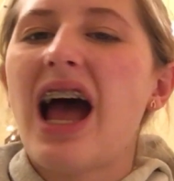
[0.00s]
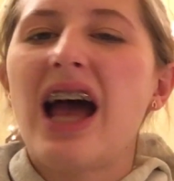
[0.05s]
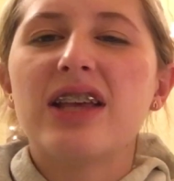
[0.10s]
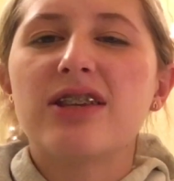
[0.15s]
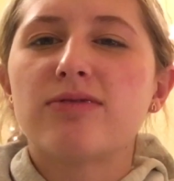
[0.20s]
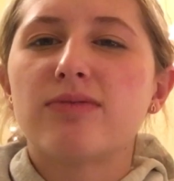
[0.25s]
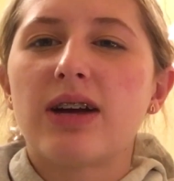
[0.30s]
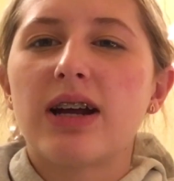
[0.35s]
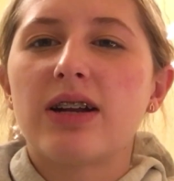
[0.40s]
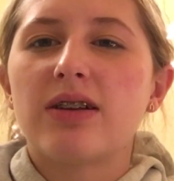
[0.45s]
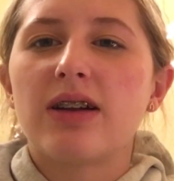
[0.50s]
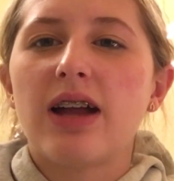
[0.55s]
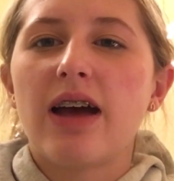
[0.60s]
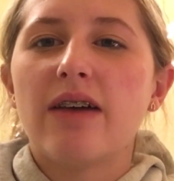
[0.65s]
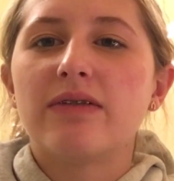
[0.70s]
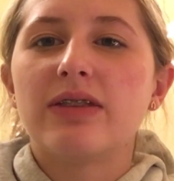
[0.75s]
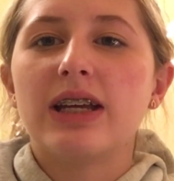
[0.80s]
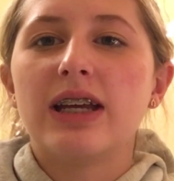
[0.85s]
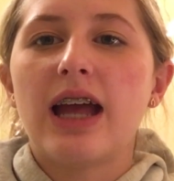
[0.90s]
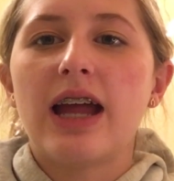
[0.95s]
I swear I don't
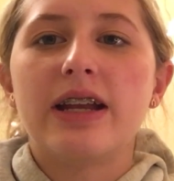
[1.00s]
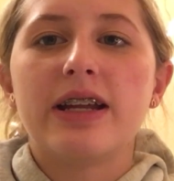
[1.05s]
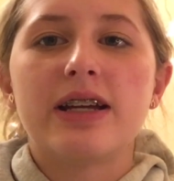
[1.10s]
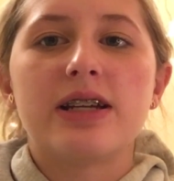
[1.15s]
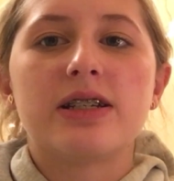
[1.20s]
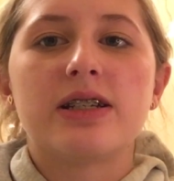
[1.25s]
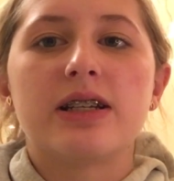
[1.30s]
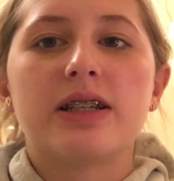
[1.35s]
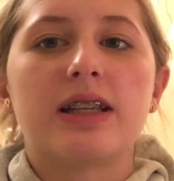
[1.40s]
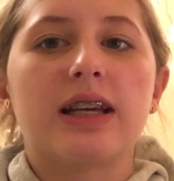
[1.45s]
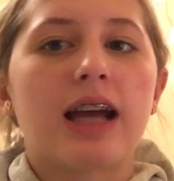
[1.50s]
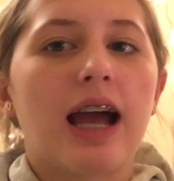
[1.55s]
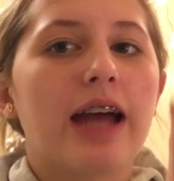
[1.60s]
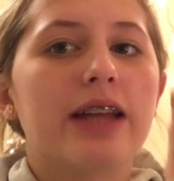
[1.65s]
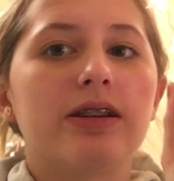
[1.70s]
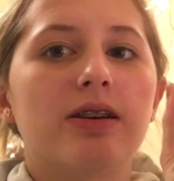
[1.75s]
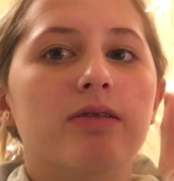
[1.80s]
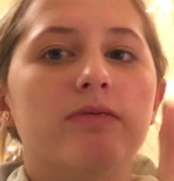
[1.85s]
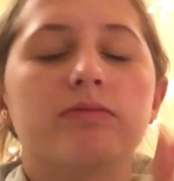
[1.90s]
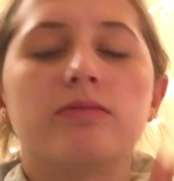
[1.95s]
have ADHD. Like,
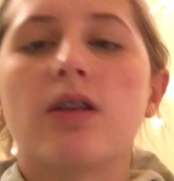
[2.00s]
I don't.